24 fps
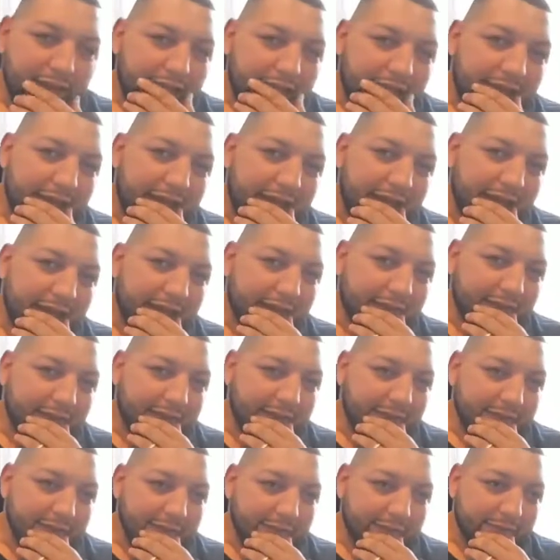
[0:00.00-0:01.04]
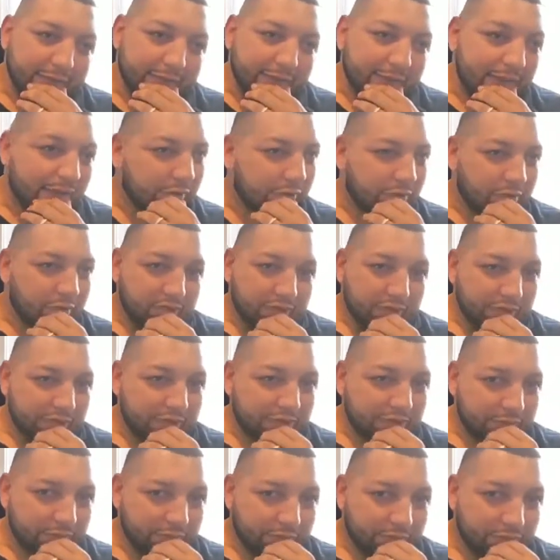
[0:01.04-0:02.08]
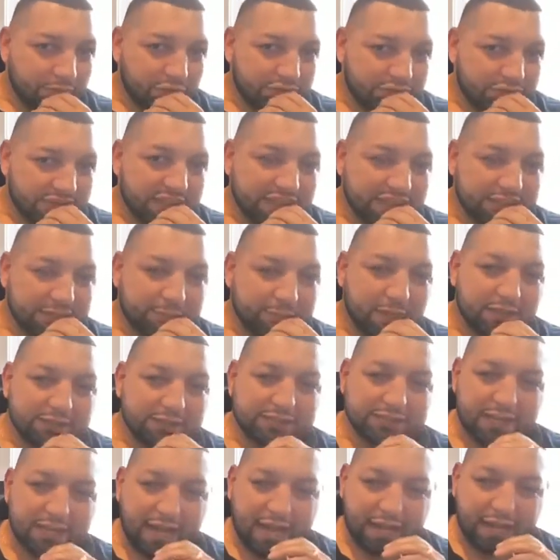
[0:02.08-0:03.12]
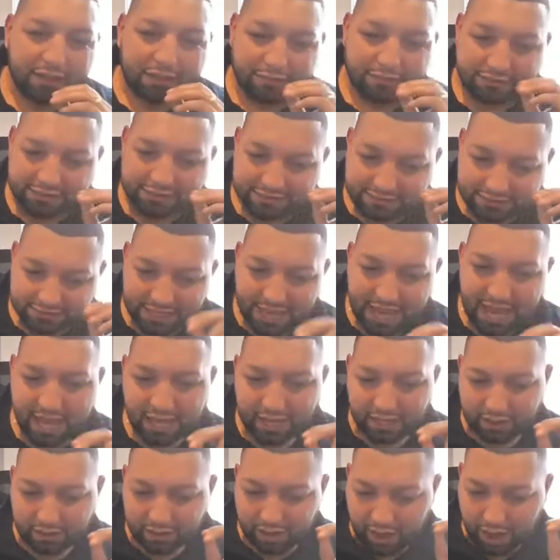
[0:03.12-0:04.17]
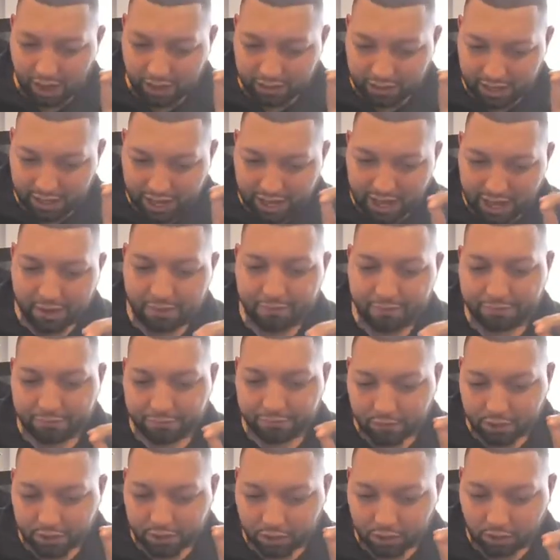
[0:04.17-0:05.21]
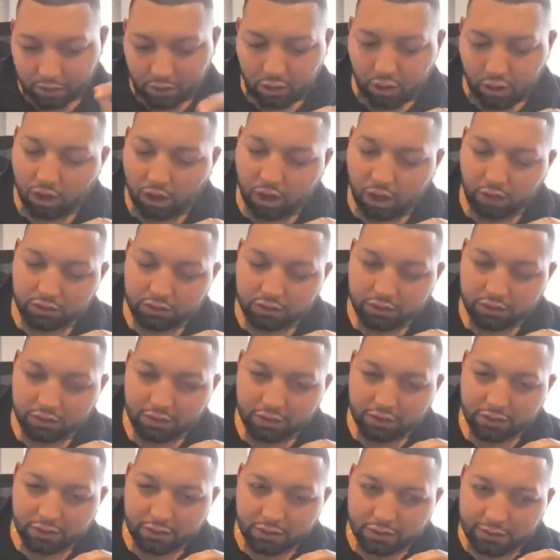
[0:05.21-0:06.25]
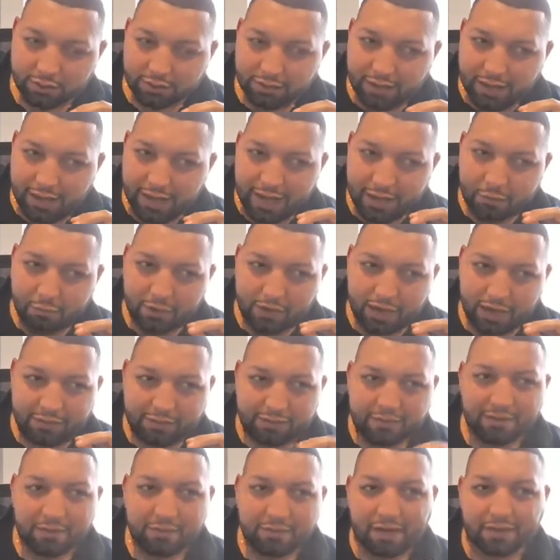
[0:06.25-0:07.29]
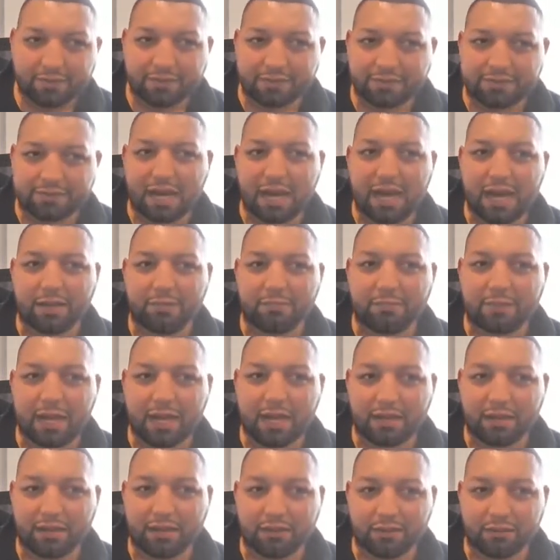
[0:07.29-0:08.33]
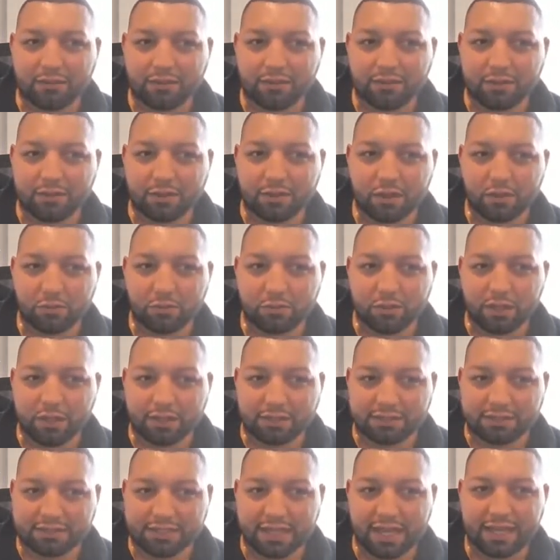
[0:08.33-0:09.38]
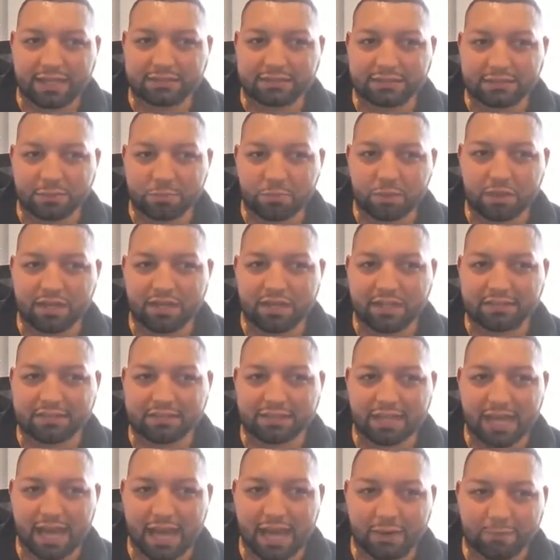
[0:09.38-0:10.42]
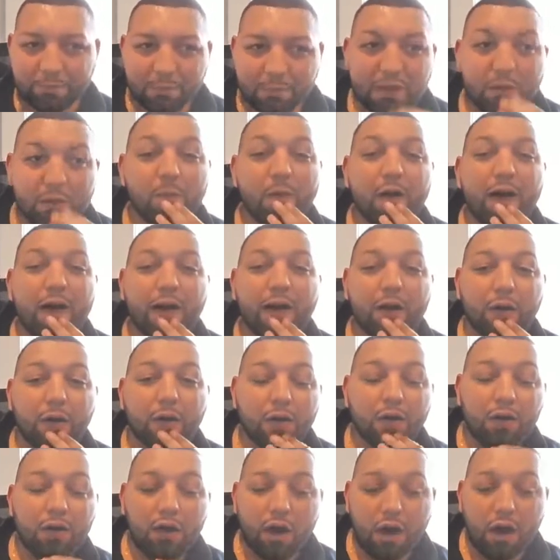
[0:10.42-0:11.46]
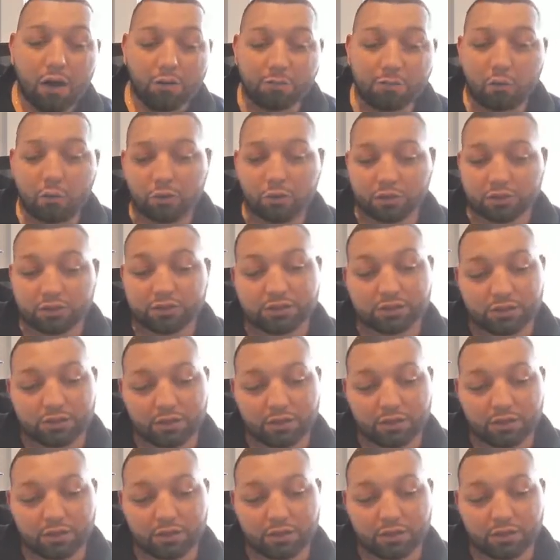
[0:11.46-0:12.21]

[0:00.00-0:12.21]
And literally for 6 months, I sat on every call. And when I think about the time that, it takes to put into that, meanwhile, of course,